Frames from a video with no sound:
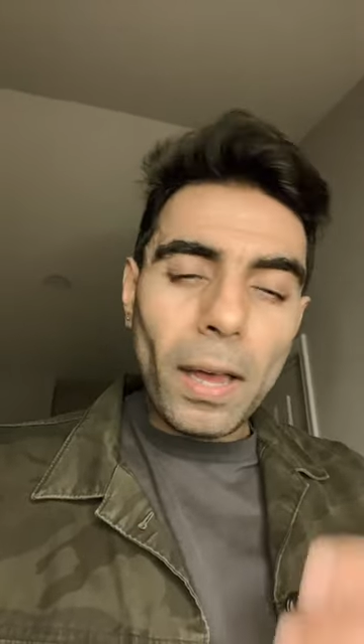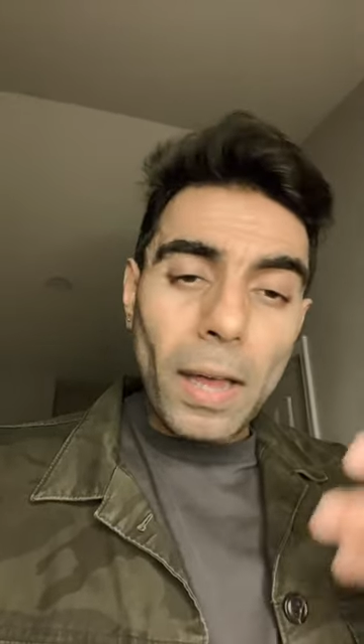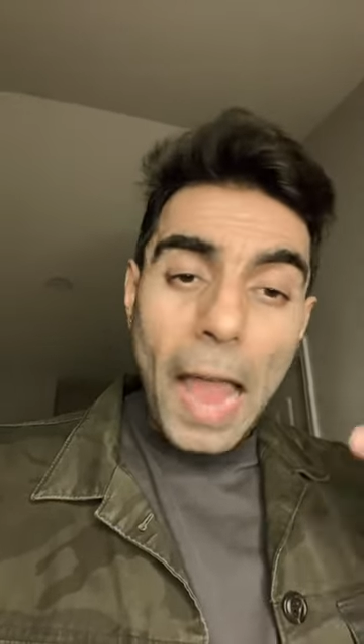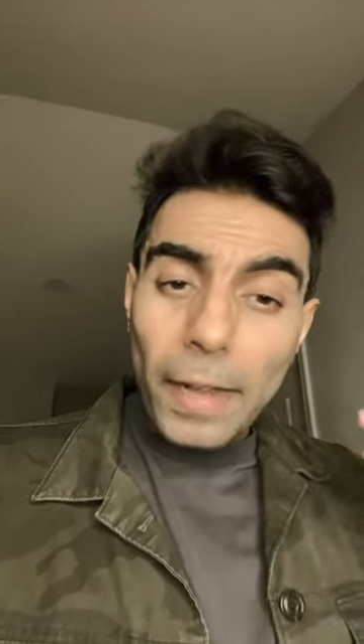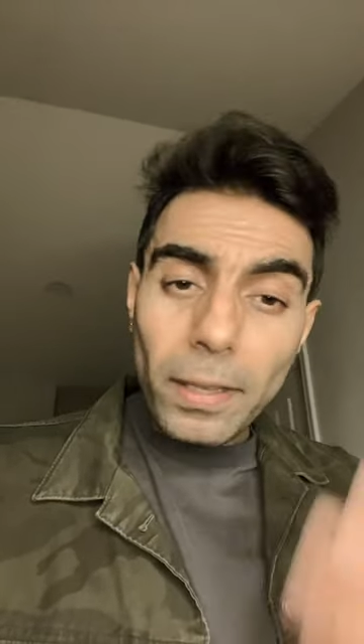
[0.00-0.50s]

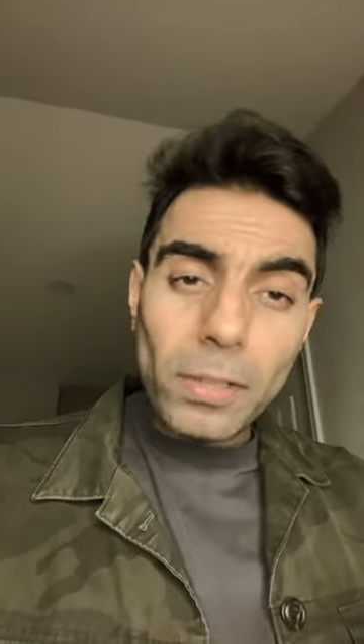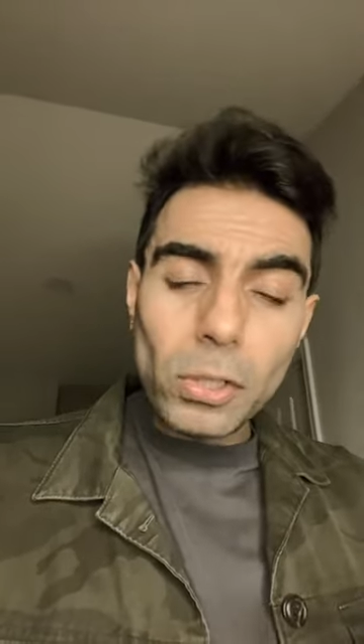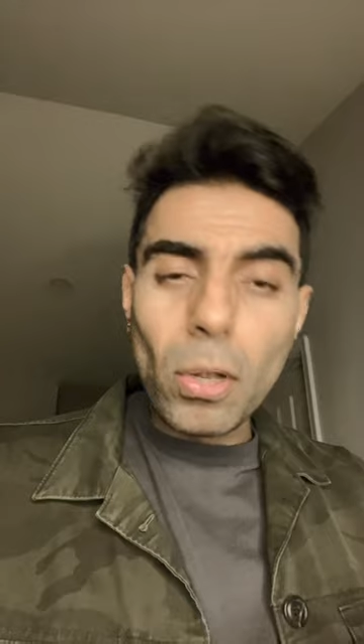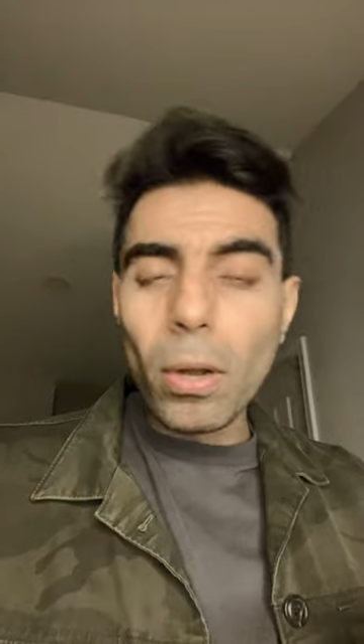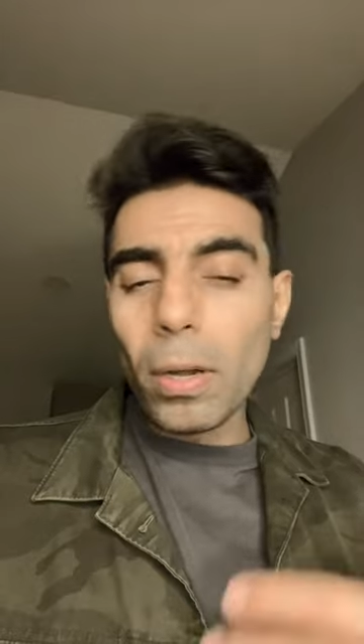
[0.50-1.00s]
uh, acting
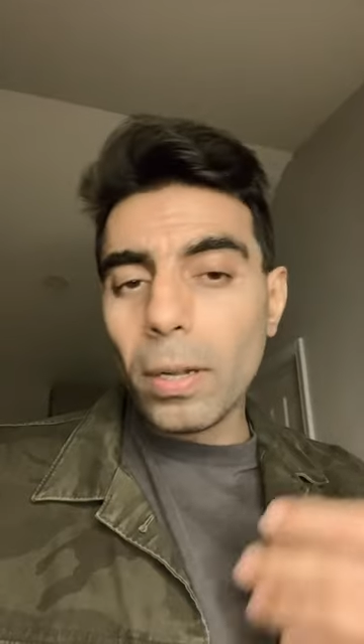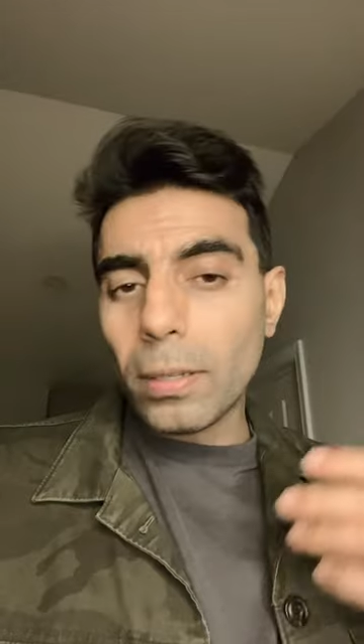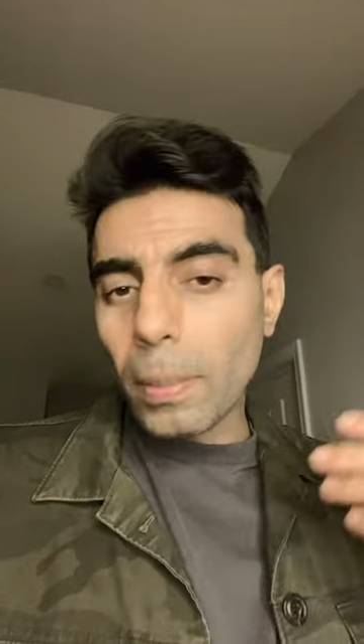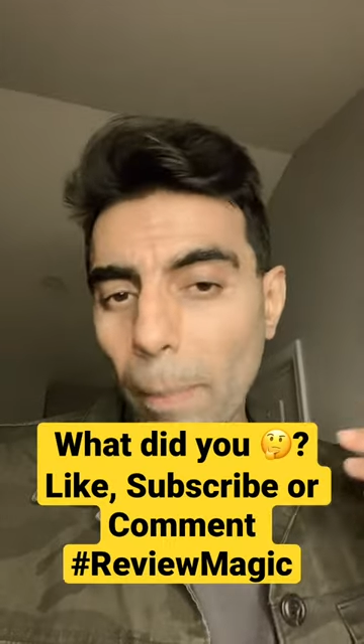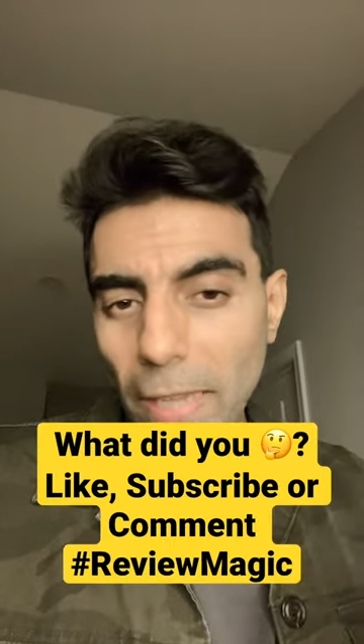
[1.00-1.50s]
is
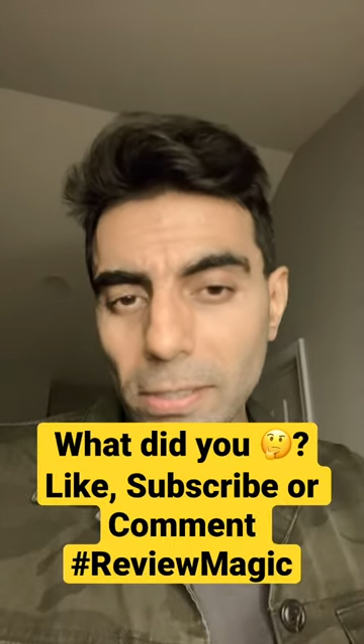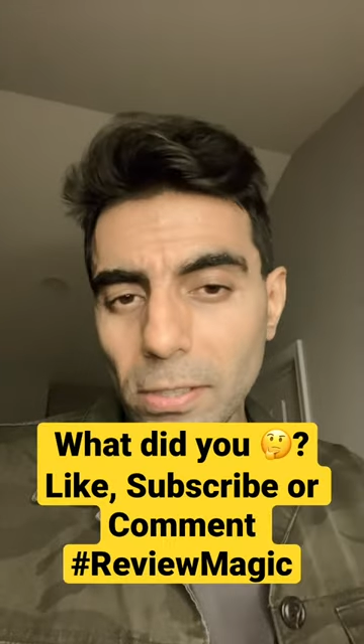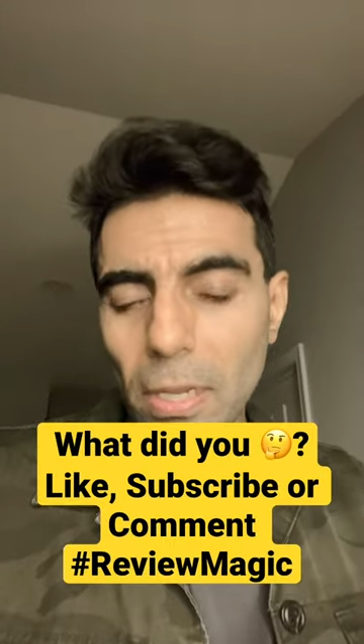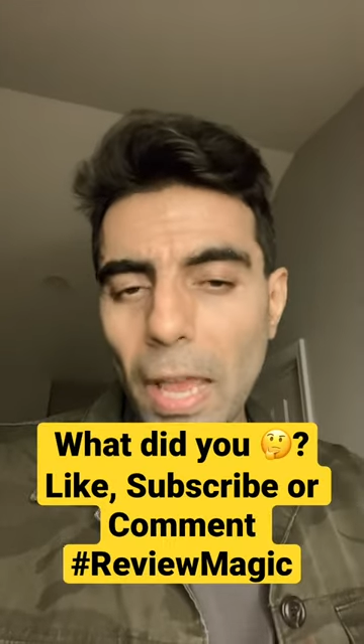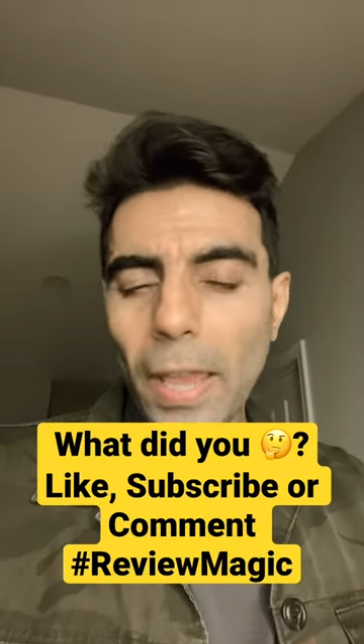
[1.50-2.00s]
good the pace
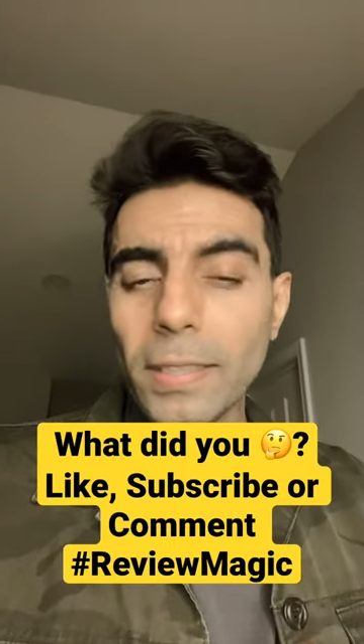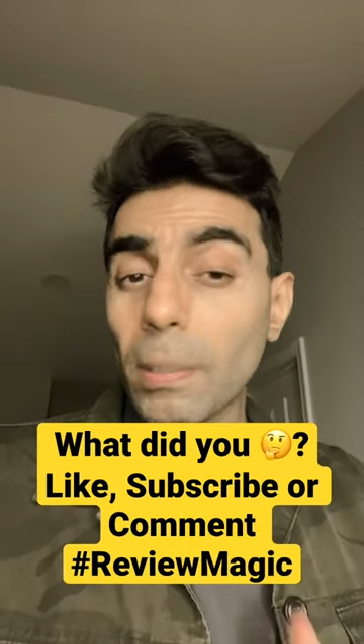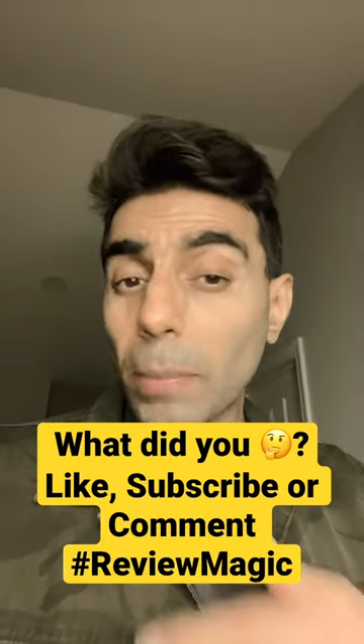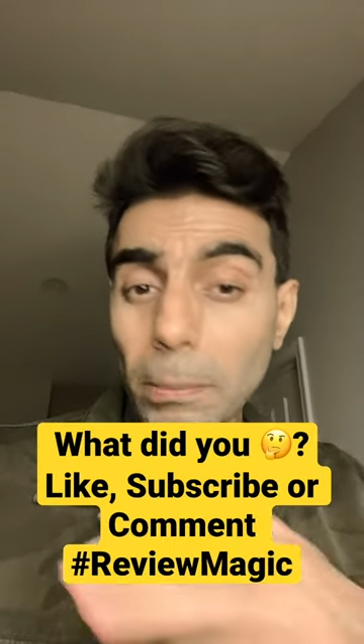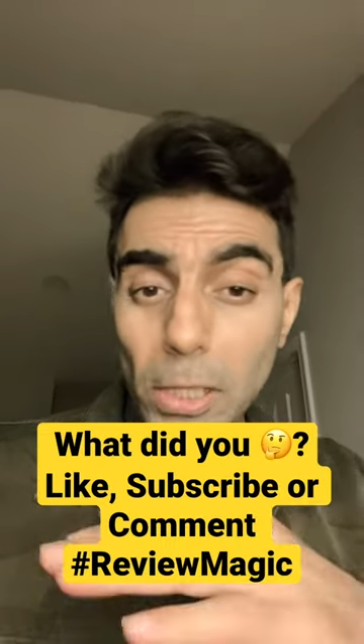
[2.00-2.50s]
is
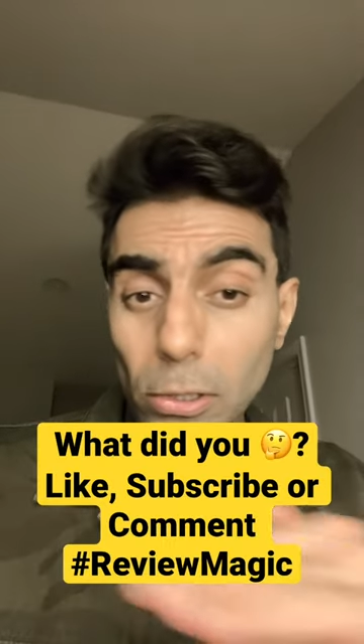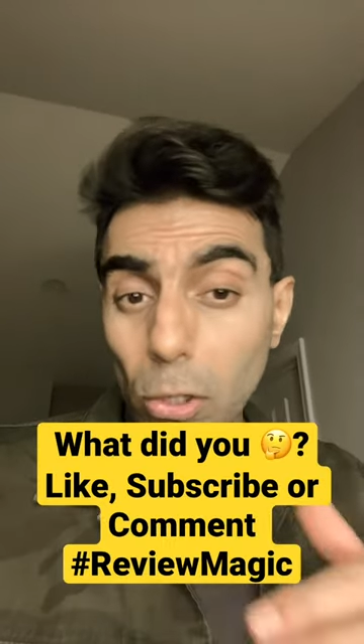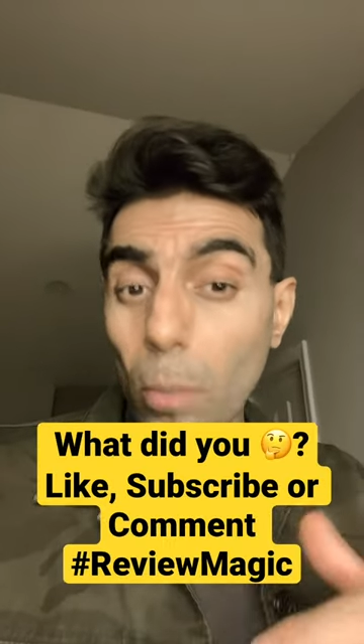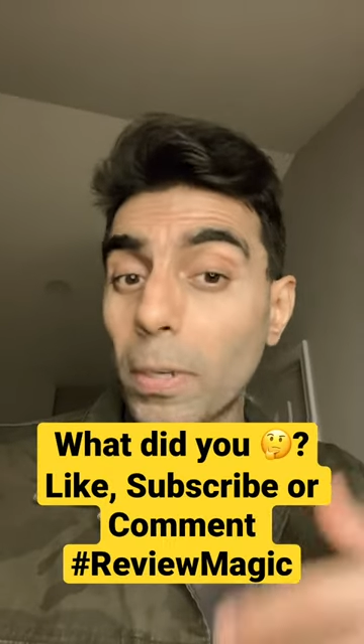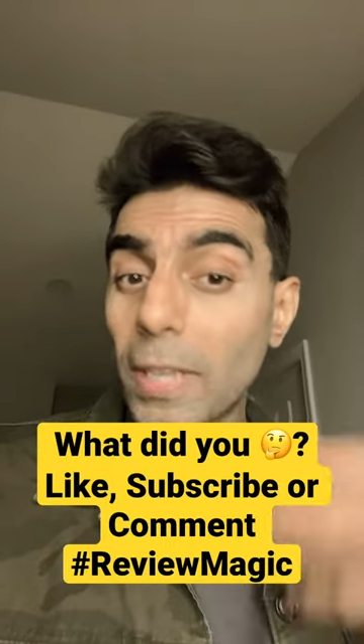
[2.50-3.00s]
nice sometimes it's
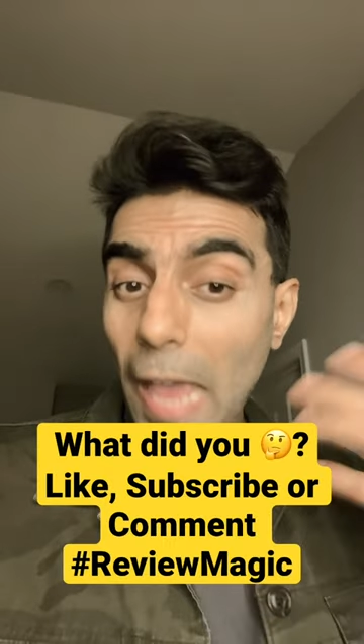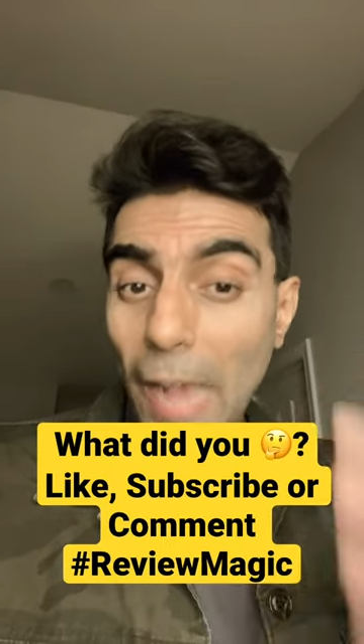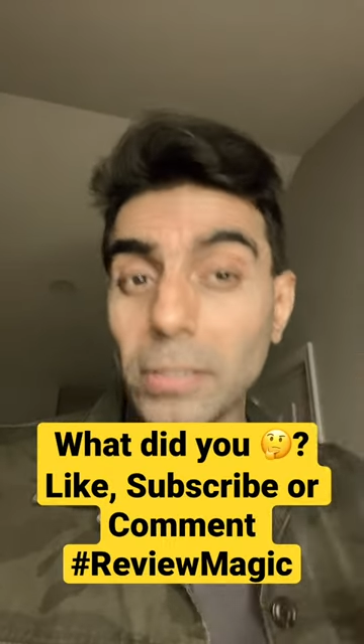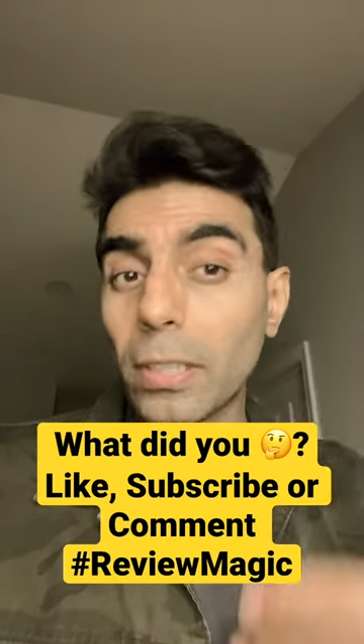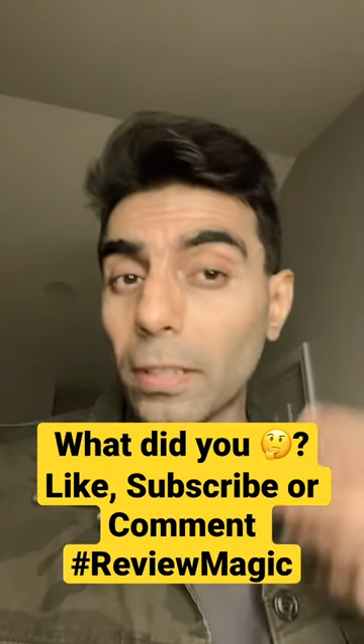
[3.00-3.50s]
slow but the
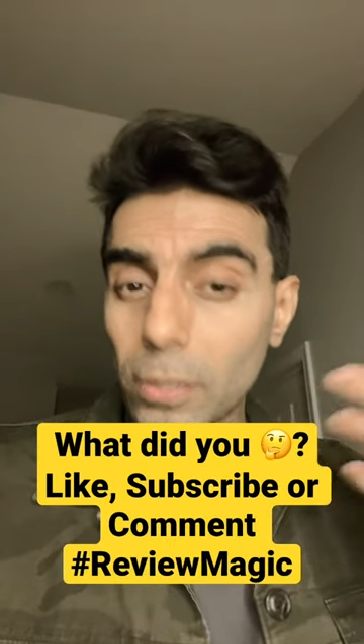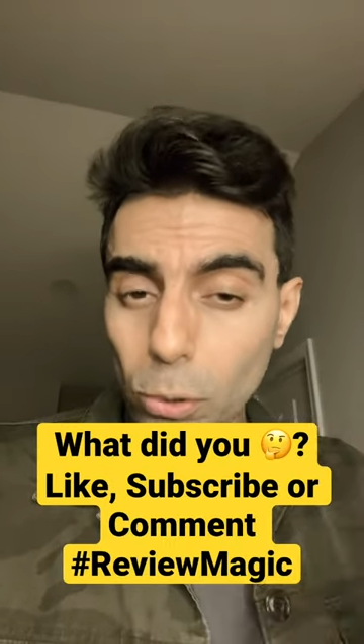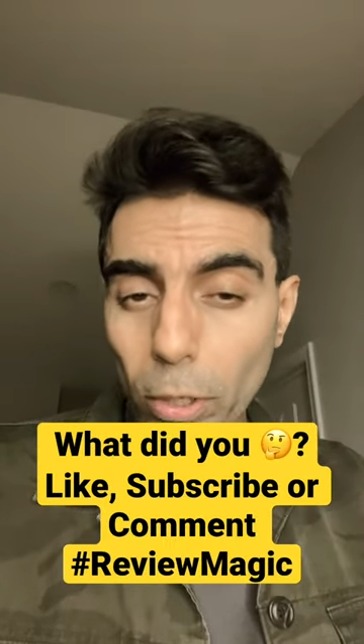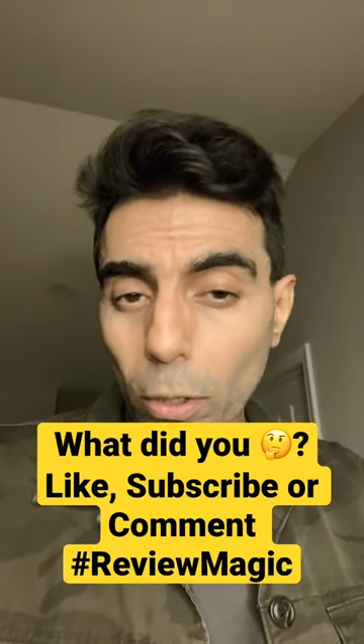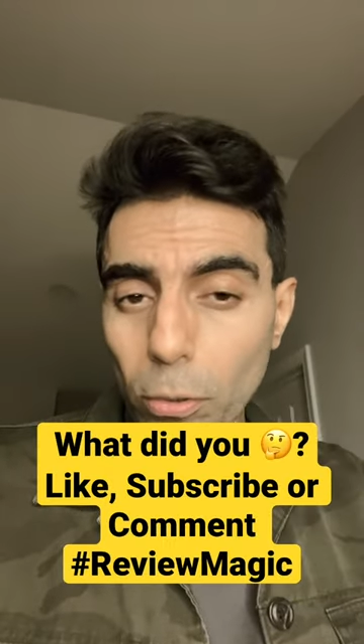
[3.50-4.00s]
accent and the
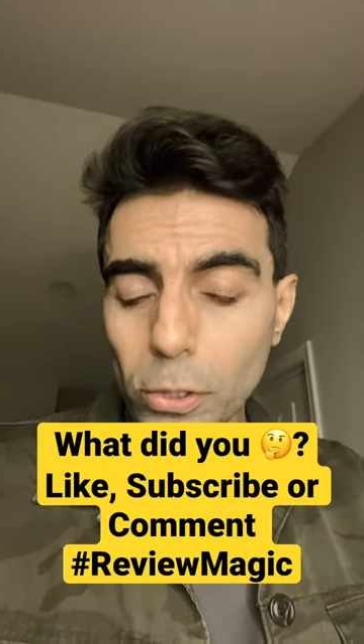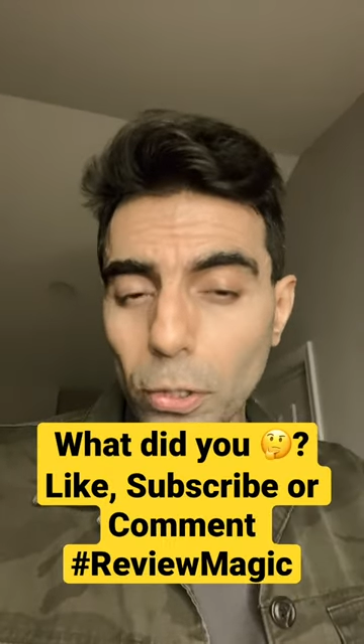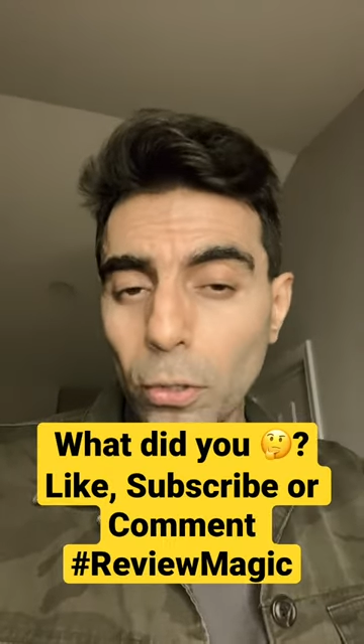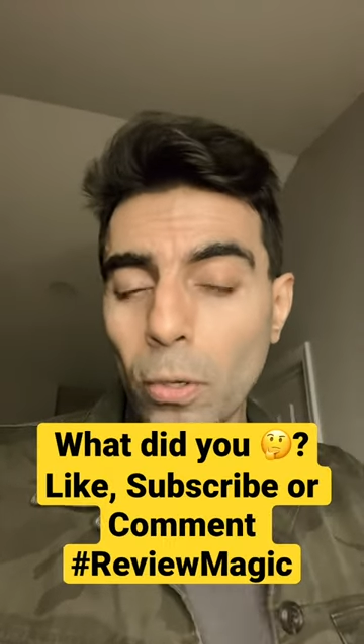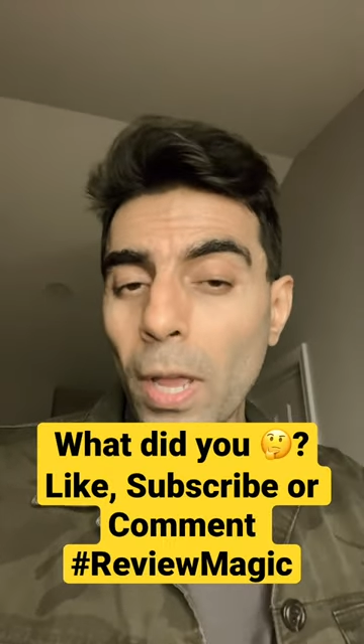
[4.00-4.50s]
story hooks
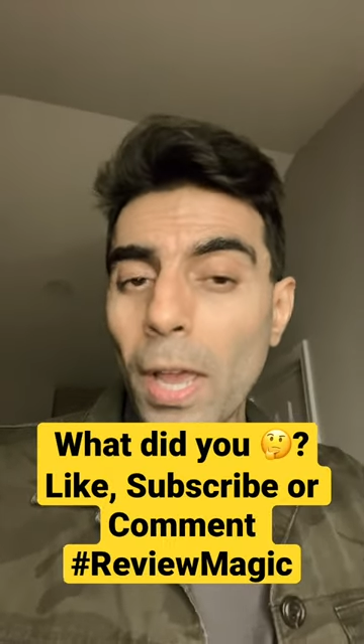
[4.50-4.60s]
you